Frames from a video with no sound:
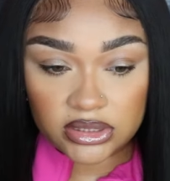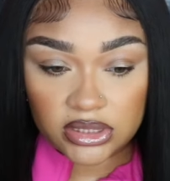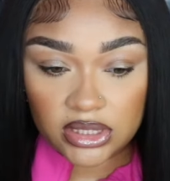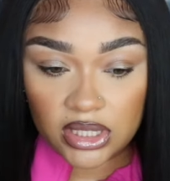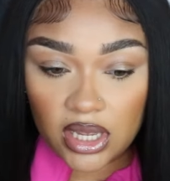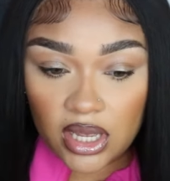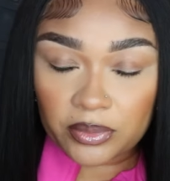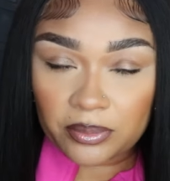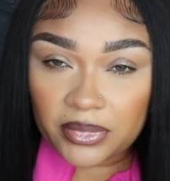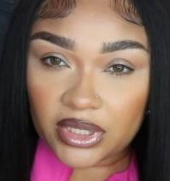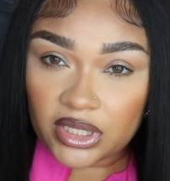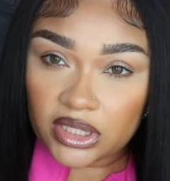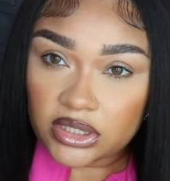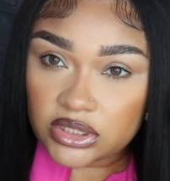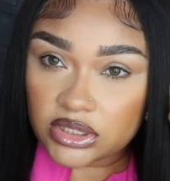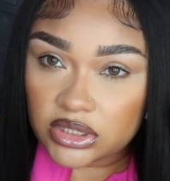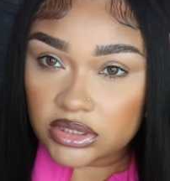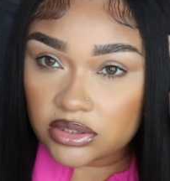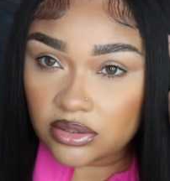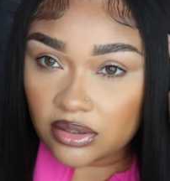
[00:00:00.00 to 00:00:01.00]
For me,
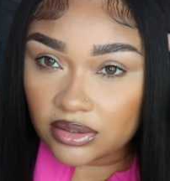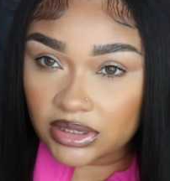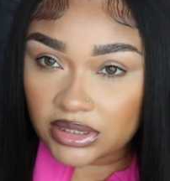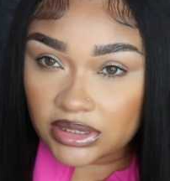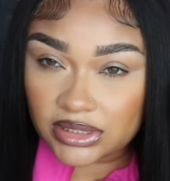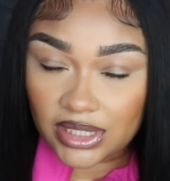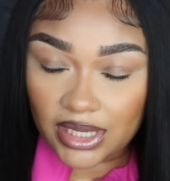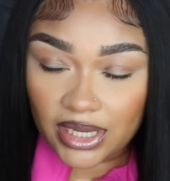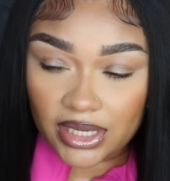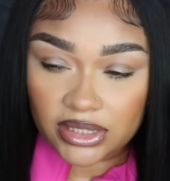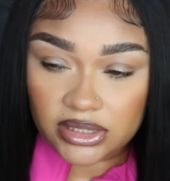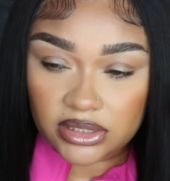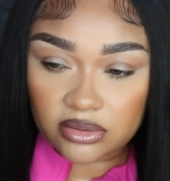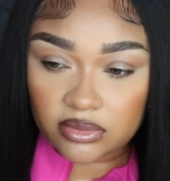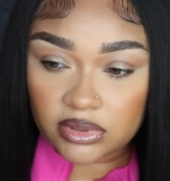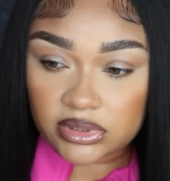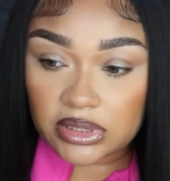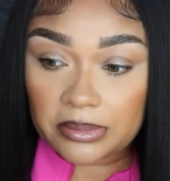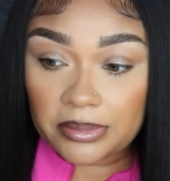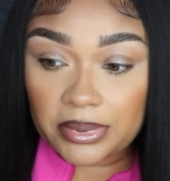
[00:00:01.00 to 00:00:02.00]
just on the sides, it
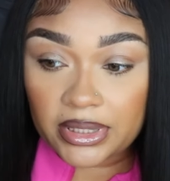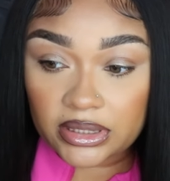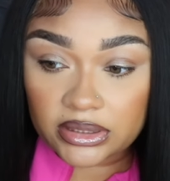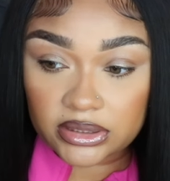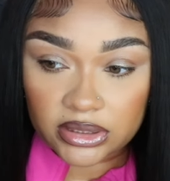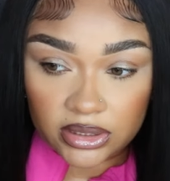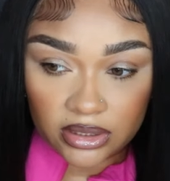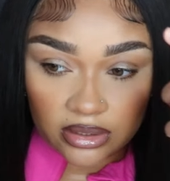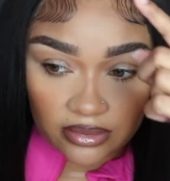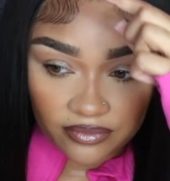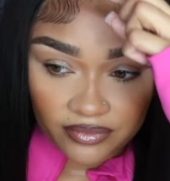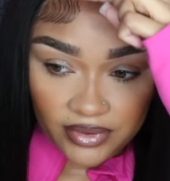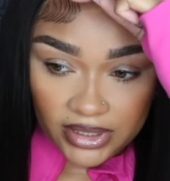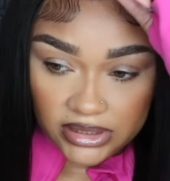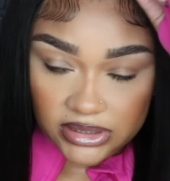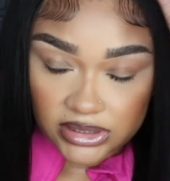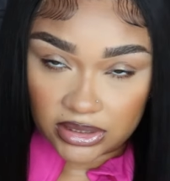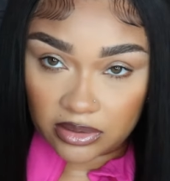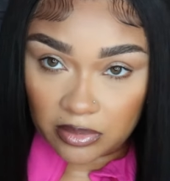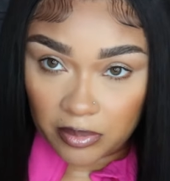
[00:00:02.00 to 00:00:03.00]
wasn't plucked enough
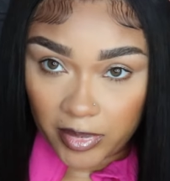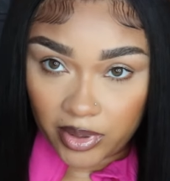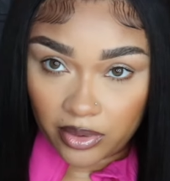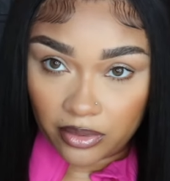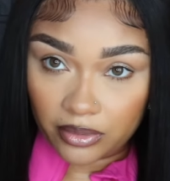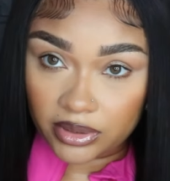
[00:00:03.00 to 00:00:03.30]
as in the middle.